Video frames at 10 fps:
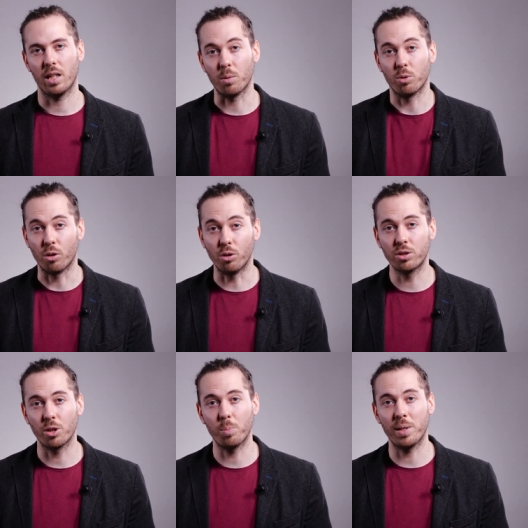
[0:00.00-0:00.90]
It would
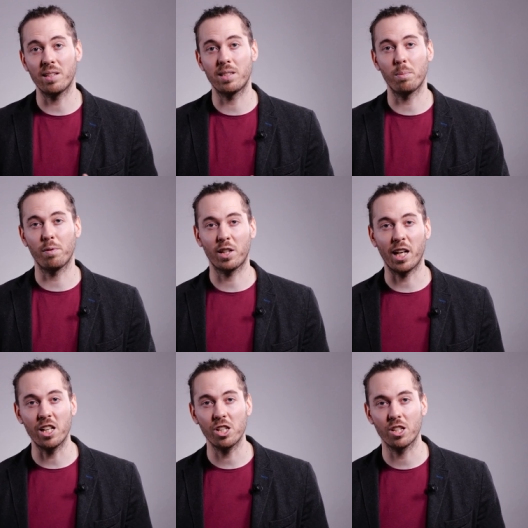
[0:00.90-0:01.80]
also be a
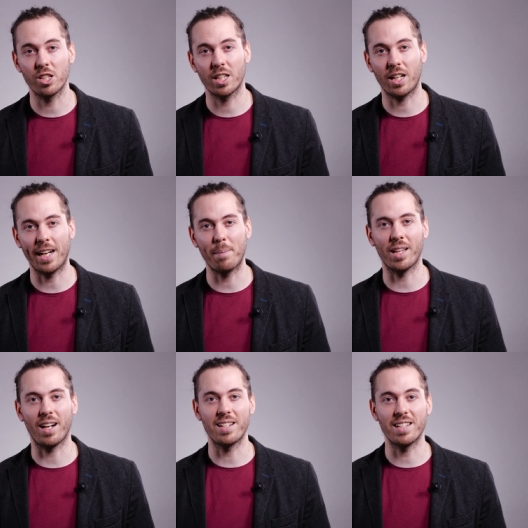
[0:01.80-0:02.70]
simplification to claim
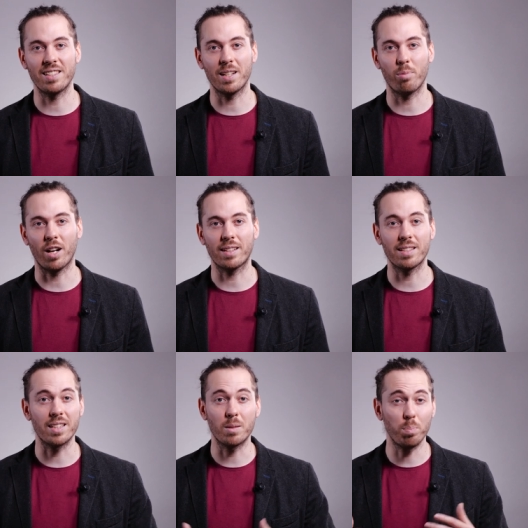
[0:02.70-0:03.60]
that artistic
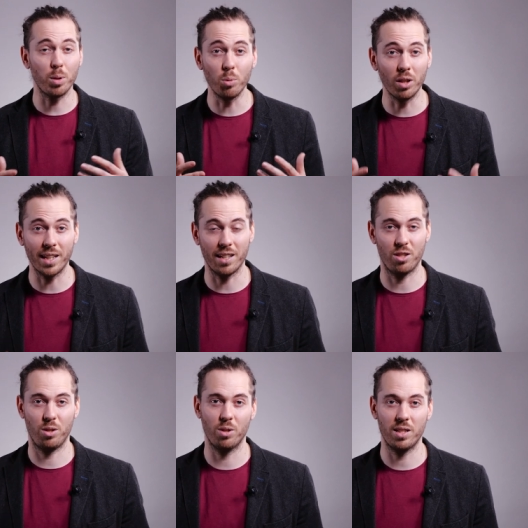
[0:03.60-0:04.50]
practice is purely
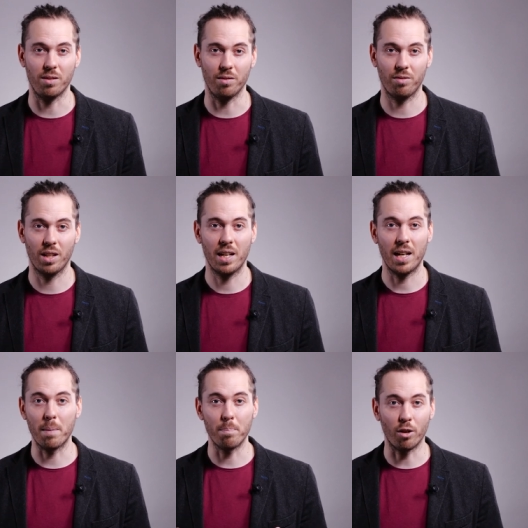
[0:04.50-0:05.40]
intuitive,
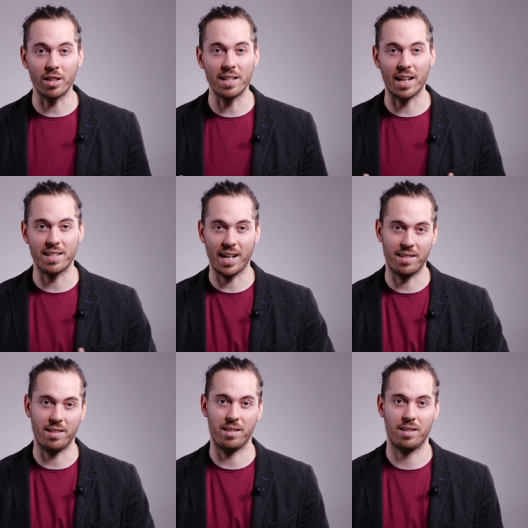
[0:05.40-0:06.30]
embodied and
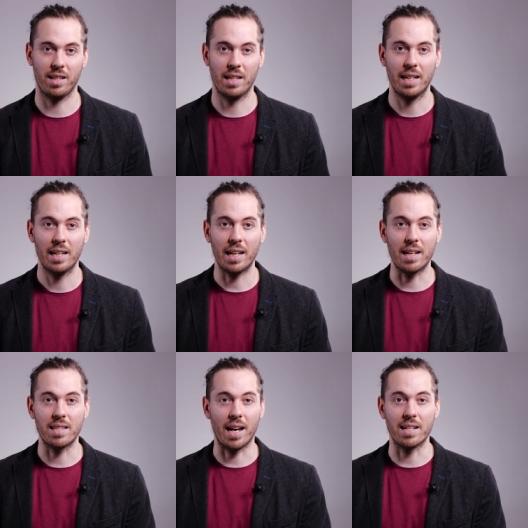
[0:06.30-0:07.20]
tacit,
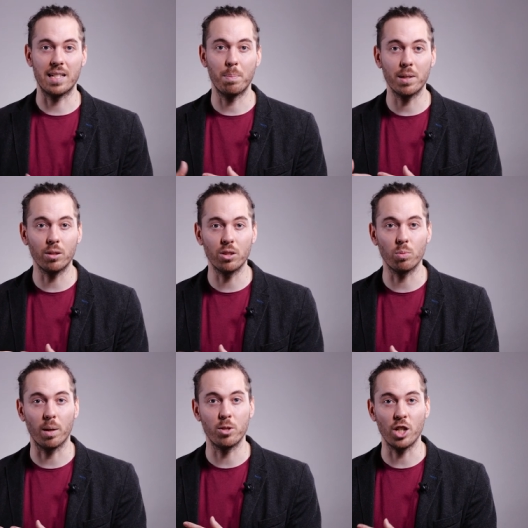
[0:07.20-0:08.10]
is antipodal
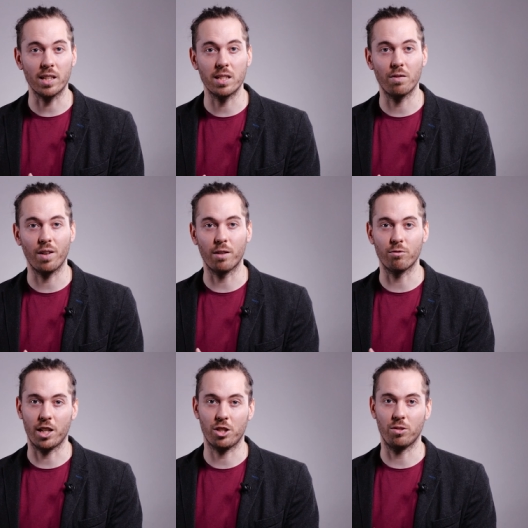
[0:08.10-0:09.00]
to objective
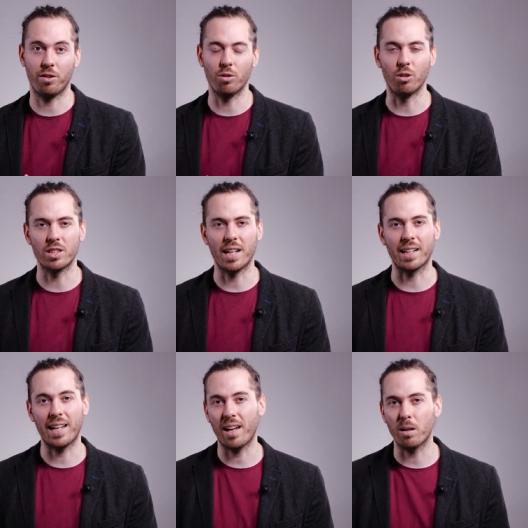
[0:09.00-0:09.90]
and rational thought,
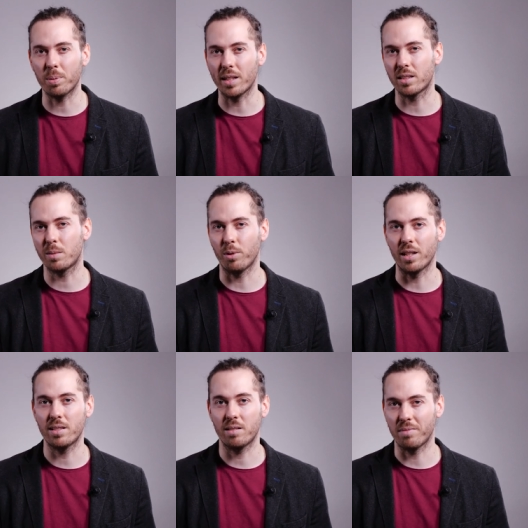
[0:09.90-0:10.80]
and cannot be
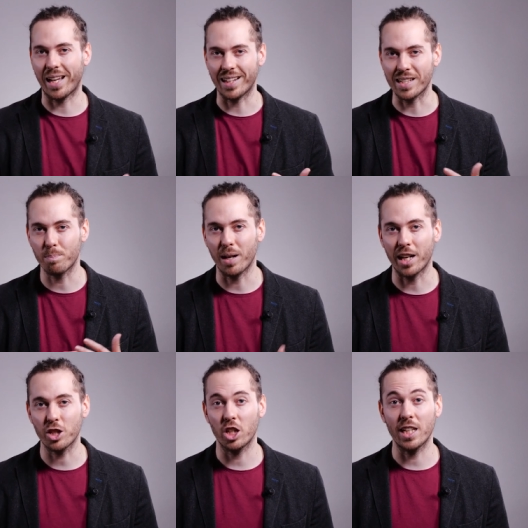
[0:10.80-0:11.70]
expressed, at least
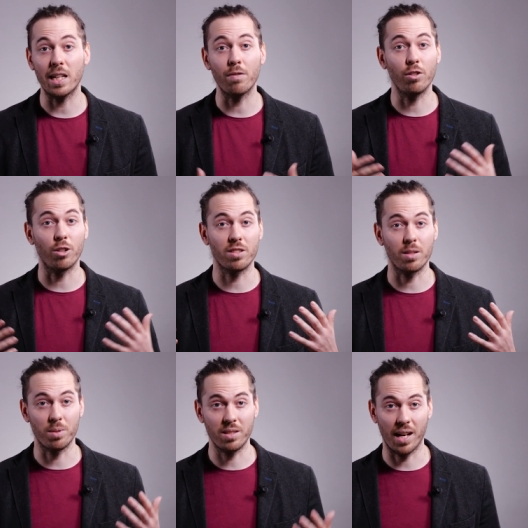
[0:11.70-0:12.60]
partially, if not
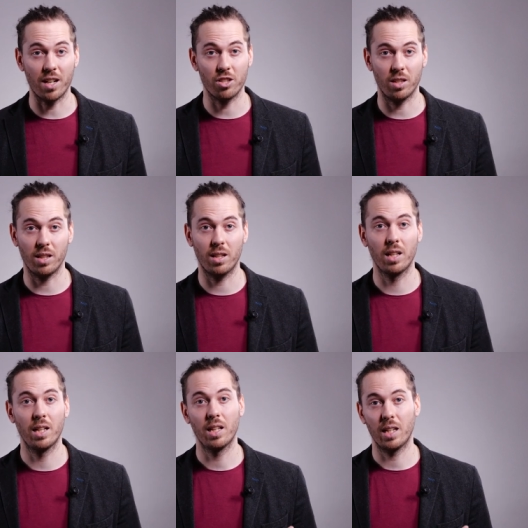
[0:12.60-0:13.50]
substantially,
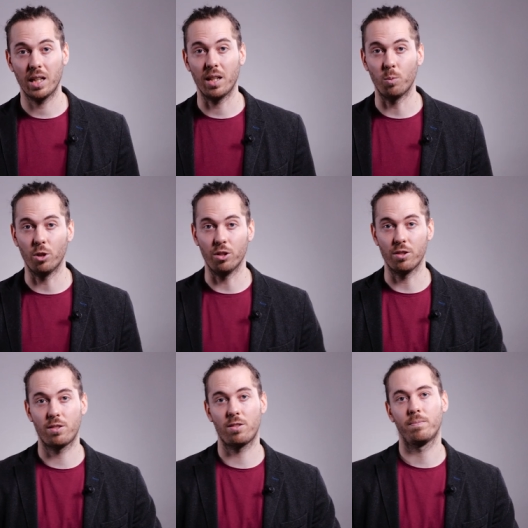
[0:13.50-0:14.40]
in
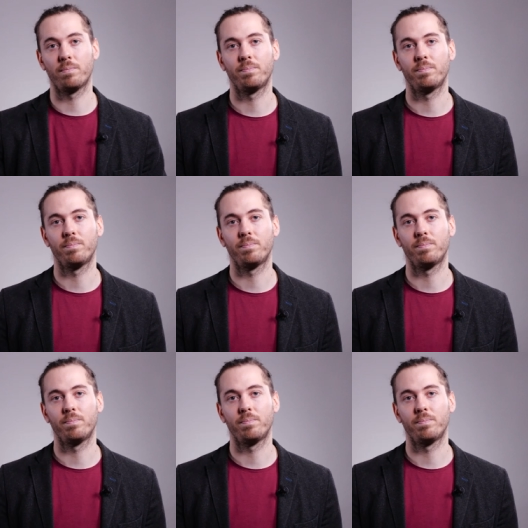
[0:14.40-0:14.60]
words.